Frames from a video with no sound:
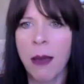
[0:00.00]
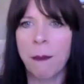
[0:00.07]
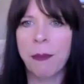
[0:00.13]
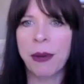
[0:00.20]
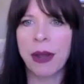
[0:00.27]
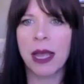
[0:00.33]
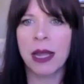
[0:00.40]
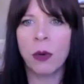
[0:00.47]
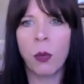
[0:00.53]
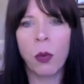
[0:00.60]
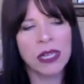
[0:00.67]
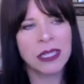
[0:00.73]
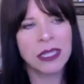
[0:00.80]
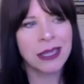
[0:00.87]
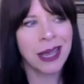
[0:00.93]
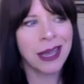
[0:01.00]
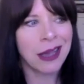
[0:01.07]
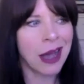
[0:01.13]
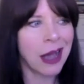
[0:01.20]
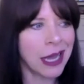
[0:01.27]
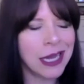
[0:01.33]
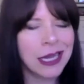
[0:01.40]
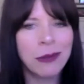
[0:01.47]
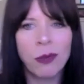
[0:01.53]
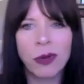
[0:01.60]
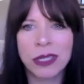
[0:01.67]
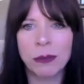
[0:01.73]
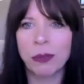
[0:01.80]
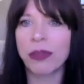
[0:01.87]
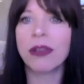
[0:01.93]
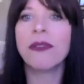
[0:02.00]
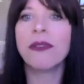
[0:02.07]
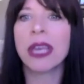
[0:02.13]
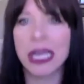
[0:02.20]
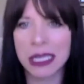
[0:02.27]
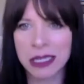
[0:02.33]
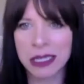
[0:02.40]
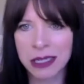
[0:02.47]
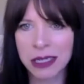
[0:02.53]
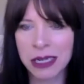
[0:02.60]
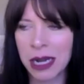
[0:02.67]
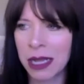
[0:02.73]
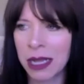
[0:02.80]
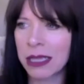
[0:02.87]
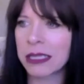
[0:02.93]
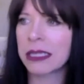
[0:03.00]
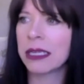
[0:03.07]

but, and it wasn't like he was oblivious to any of this.